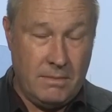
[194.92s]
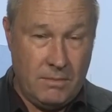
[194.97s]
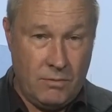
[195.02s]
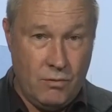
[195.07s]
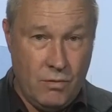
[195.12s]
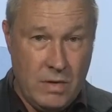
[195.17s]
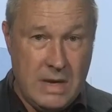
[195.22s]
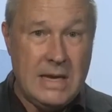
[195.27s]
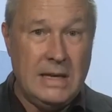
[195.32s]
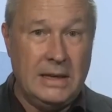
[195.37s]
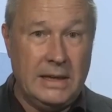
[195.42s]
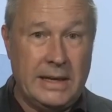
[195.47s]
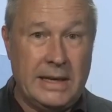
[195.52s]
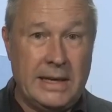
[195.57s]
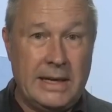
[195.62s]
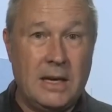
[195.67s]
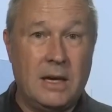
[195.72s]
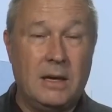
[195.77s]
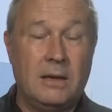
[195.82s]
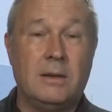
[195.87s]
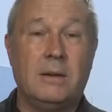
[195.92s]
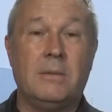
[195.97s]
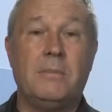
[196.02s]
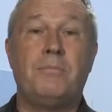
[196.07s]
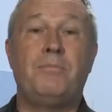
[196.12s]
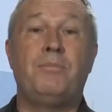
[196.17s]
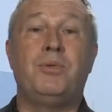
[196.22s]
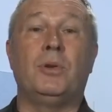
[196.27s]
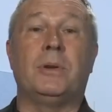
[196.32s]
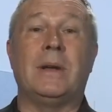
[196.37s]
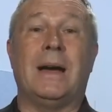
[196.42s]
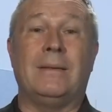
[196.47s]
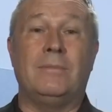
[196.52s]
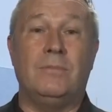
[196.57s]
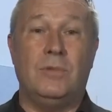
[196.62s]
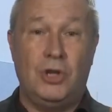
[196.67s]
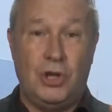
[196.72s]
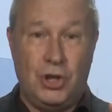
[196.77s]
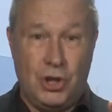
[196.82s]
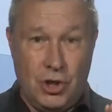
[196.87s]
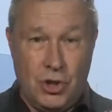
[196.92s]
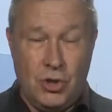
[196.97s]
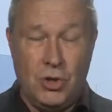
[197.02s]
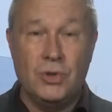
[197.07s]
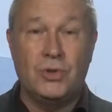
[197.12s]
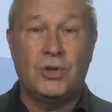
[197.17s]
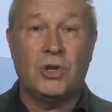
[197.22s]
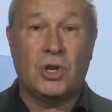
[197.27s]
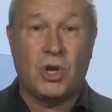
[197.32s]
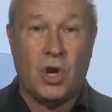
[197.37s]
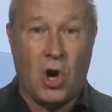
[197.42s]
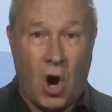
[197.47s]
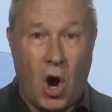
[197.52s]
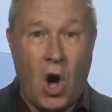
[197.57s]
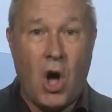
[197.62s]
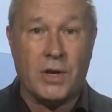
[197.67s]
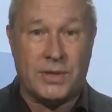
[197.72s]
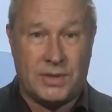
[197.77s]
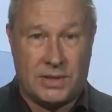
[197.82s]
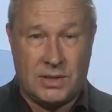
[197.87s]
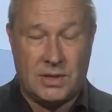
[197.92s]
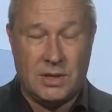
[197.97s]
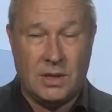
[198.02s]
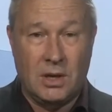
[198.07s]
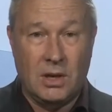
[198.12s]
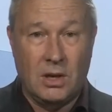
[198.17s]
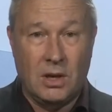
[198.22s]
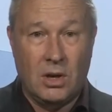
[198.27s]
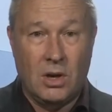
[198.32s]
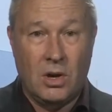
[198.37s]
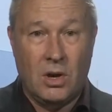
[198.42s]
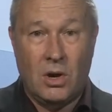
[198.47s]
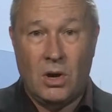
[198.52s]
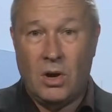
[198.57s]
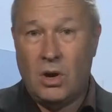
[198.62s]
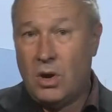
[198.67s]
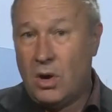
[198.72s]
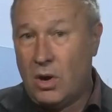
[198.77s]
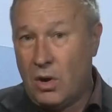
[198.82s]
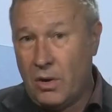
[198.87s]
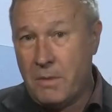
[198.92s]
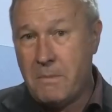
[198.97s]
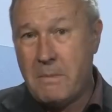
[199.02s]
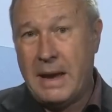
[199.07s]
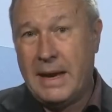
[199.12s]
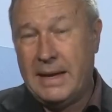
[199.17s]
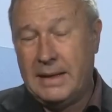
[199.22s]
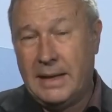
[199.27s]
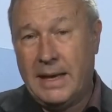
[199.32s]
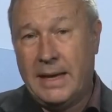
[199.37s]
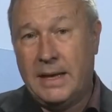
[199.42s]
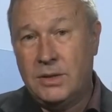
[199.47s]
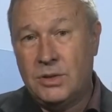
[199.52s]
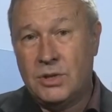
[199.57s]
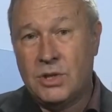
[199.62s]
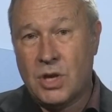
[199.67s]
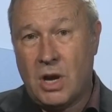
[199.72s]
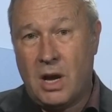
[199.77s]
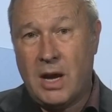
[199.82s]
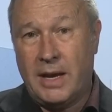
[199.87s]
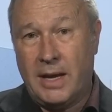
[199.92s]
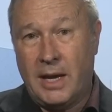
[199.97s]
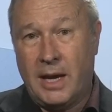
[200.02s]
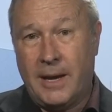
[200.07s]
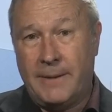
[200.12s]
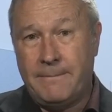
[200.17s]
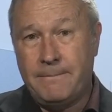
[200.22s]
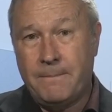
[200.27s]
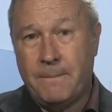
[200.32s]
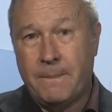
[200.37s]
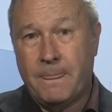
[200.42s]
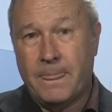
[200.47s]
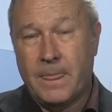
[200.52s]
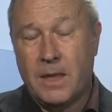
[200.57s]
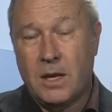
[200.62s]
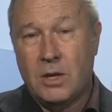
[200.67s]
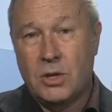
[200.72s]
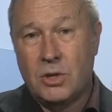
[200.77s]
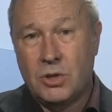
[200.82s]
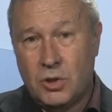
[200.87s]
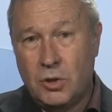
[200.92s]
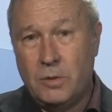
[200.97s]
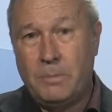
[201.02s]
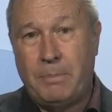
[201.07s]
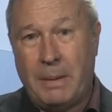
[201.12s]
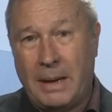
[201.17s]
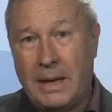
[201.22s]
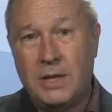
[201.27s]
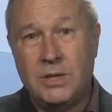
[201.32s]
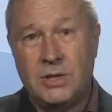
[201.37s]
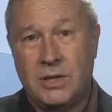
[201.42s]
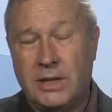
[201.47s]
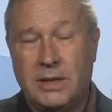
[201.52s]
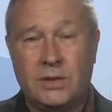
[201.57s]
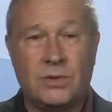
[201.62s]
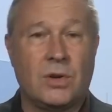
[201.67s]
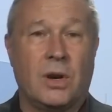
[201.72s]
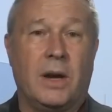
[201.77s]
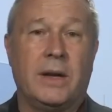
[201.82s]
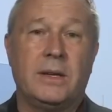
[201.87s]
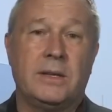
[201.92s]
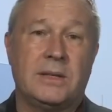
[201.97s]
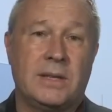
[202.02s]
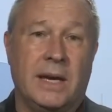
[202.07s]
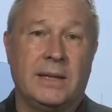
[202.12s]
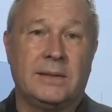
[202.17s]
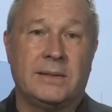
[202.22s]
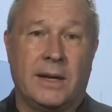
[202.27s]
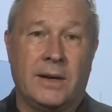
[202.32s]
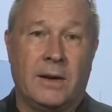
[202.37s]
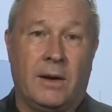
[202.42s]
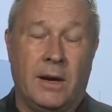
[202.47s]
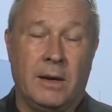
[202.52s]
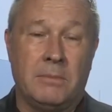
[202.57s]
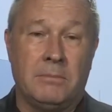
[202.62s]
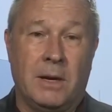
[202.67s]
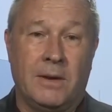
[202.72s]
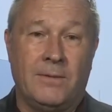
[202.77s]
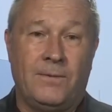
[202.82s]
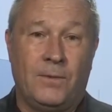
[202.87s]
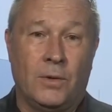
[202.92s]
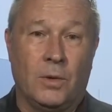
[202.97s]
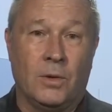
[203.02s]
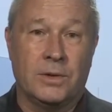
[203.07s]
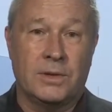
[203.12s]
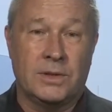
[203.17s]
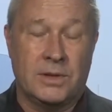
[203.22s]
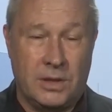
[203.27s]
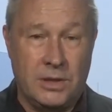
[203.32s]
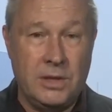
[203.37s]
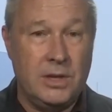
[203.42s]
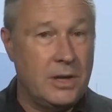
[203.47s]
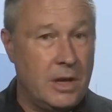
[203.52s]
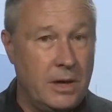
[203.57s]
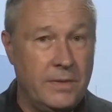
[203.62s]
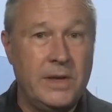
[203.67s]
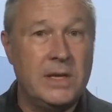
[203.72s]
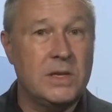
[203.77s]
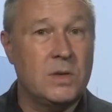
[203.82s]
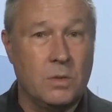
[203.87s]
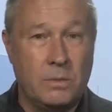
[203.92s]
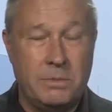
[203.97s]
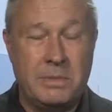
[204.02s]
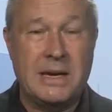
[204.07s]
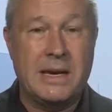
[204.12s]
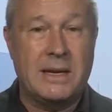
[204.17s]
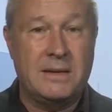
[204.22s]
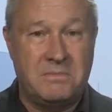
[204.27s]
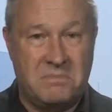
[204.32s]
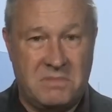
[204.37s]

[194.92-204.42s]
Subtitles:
really put up huge cost on mainland China should Beijing try to take that island by force. So, this would be a